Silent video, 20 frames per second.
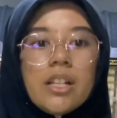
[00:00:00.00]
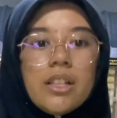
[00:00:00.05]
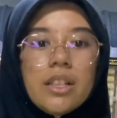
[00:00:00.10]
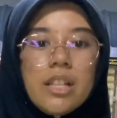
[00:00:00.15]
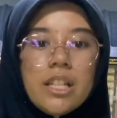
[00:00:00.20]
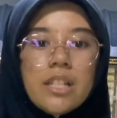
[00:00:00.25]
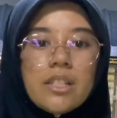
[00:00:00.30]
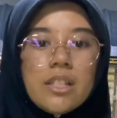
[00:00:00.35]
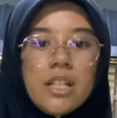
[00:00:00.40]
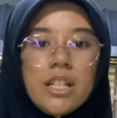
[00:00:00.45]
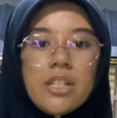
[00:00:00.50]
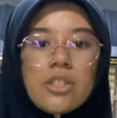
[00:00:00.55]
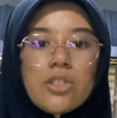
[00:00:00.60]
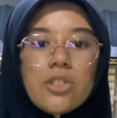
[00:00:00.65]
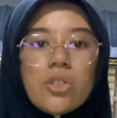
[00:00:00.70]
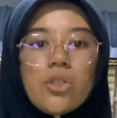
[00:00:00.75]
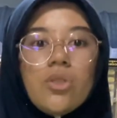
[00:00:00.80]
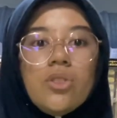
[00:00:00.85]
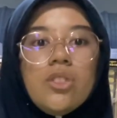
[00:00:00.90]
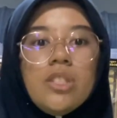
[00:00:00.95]
This leads
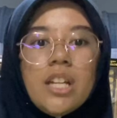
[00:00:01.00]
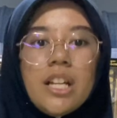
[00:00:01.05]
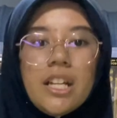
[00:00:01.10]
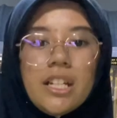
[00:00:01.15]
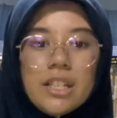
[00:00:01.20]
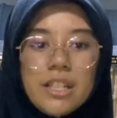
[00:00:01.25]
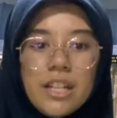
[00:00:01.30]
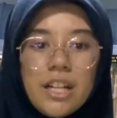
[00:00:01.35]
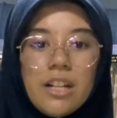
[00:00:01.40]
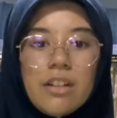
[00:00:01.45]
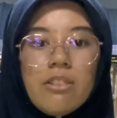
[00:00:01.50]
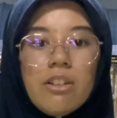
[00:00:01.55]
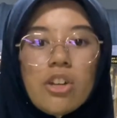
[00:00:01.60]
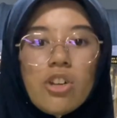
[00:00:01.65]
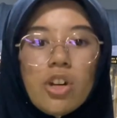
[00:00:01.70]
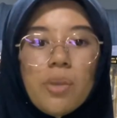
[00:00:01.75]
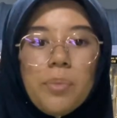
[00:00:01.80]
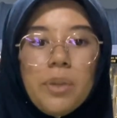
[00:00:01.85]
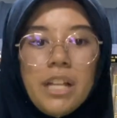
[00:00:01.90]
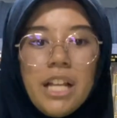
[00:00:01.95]
to genetic
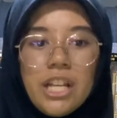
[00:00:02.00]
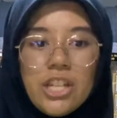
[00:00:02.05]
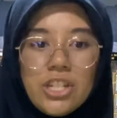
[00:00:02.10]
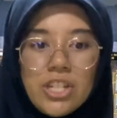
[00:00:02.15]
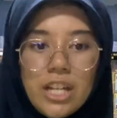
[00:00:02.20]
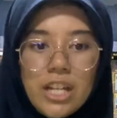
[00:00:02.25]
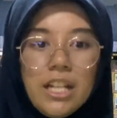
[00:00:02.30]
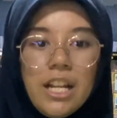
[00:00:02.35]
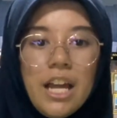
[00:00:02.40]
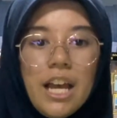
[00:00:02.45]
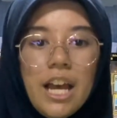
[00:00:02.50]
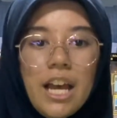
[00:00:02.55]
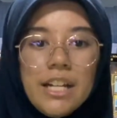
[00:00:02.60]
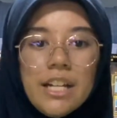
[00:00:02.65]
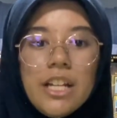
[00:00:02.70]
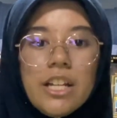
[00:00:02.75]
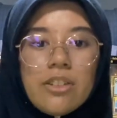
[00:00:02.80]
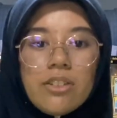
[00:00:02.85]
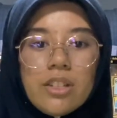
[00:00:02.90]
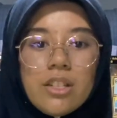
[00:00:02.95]
recombination and
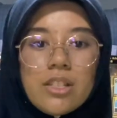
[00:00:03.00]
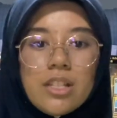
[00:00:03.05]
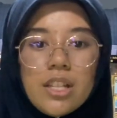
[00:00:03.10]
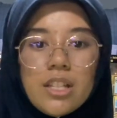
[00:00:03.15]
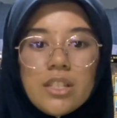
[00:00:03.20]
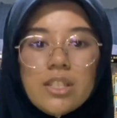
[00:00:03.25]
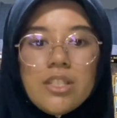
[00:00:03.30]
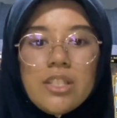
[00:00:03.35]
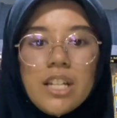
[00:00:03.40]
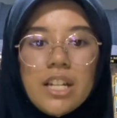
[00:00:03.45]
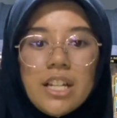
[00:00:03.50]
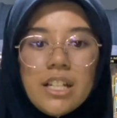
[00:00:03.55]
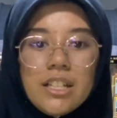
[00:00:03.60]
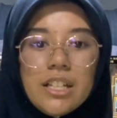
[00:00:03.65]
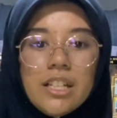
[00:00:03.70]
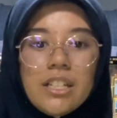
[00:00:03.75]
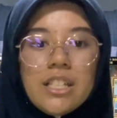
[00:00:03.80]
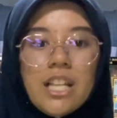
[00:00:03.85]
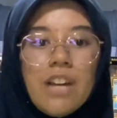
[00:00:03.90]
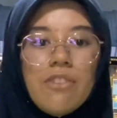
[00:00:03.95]
increases
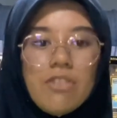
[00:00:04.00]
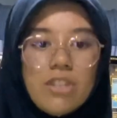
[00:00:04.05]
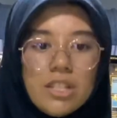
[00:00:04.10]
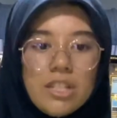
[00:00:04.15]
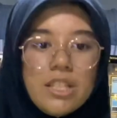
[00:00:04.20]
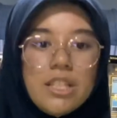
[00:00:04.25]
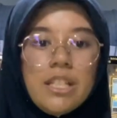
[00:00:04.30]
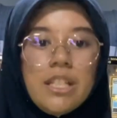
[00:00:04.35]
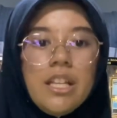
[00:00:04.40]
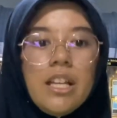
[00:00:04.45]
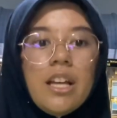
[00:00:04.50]
genetic diversity.